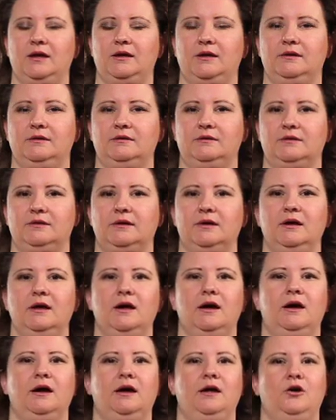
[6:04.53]
and
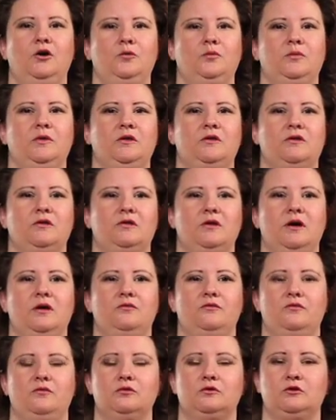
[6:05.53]
I hope this is
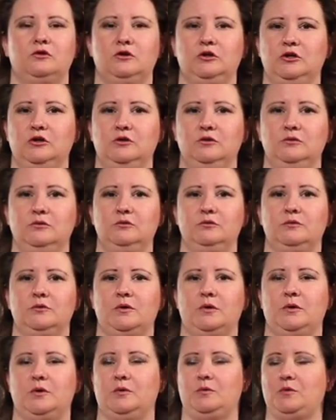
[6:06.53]
helpful to you.
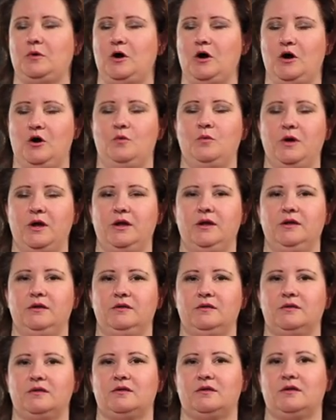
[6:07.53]

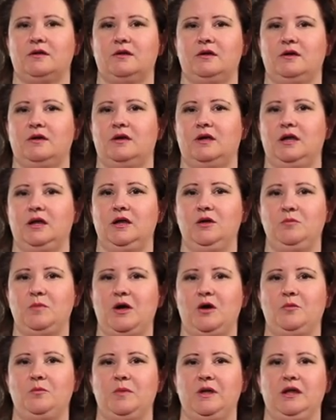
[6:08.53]
Always
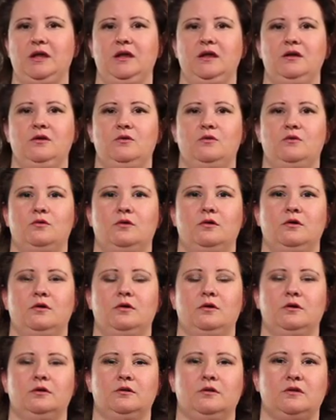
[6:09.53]
email me
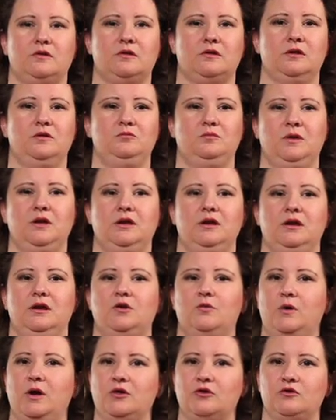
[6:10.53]
or send me any
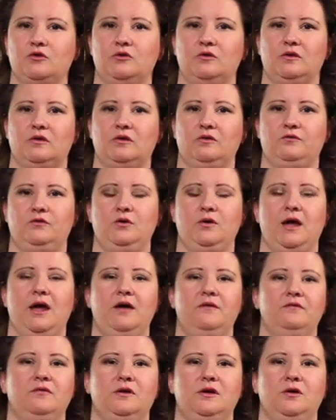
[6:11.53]
questions if you
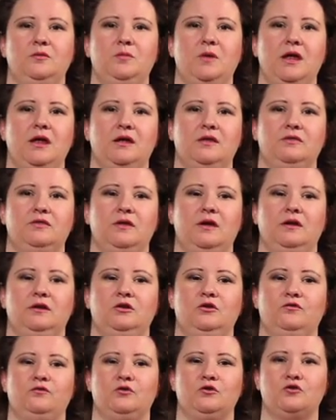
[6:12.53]
have them, and
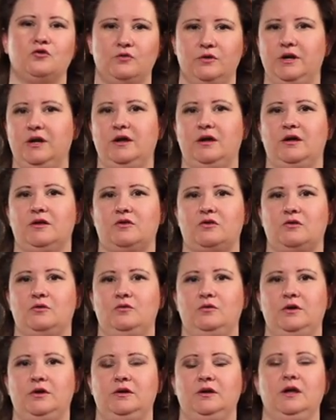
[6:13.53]
thank you for joining us
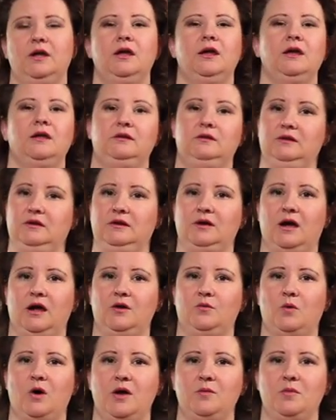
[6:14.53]
on
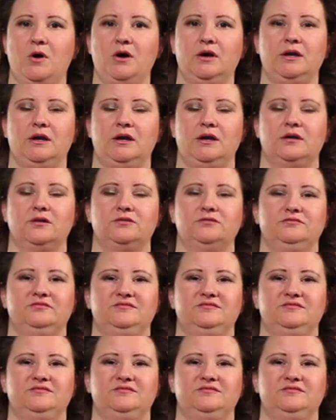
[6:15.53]
DIY Marketing.